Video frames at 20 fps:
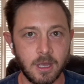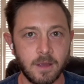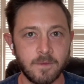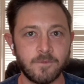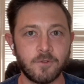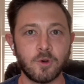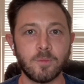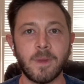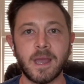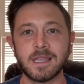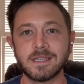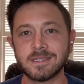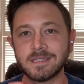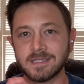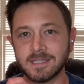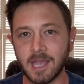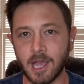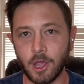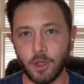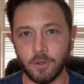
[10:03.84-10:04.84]
for
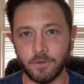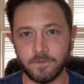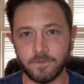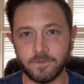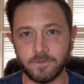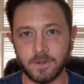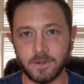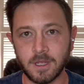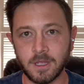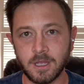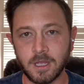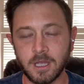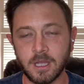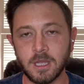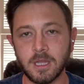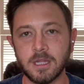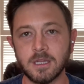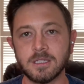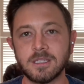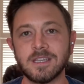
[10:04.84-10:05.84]
myself
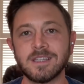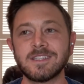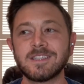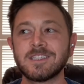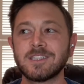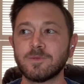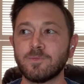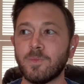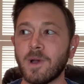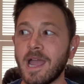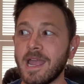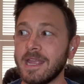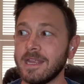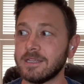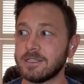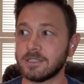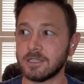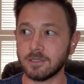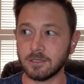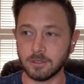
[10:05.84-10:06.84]

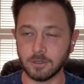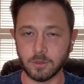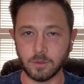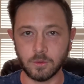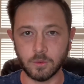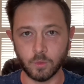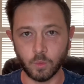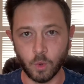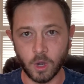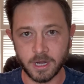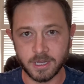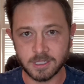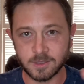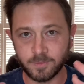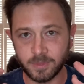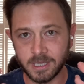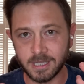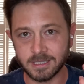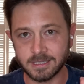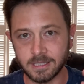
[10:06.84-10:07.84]
despite what is
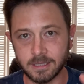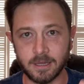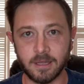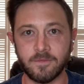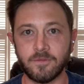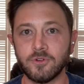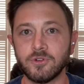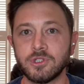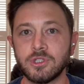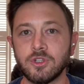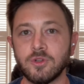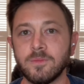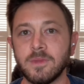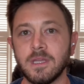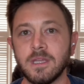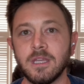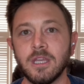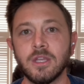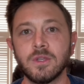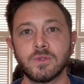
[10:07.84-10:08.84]
being delivered to
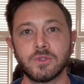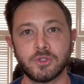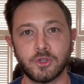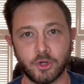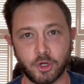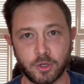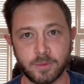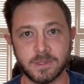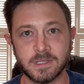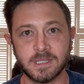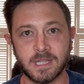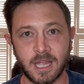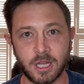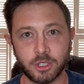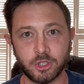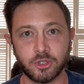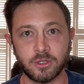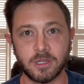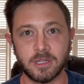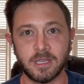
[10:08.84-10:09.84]
me
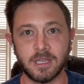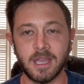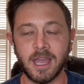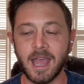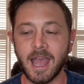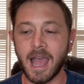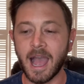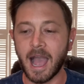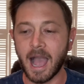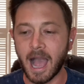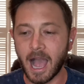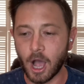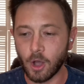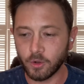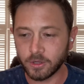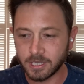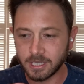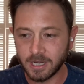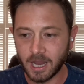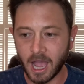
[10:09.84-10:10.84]
circumstantially? How
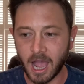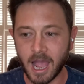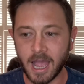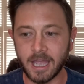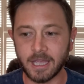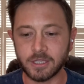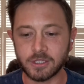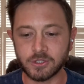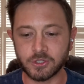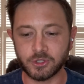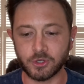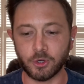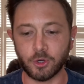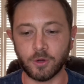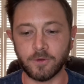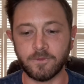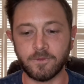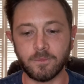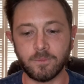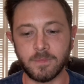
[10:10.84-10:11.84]
can I
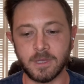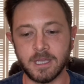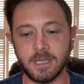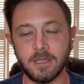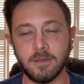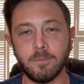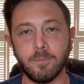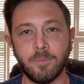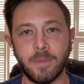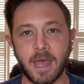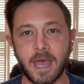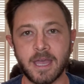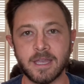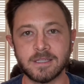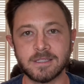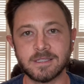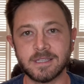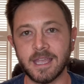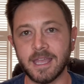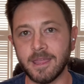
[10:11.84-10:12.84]
serve me
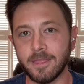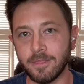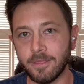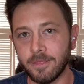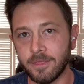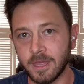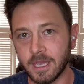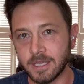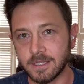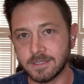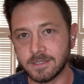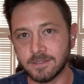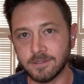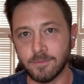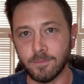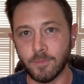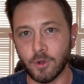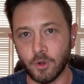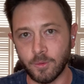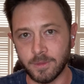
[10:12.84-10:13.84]
best in this
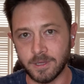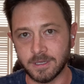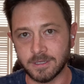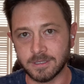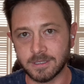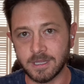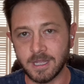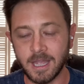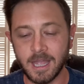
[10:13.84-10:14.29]
moment?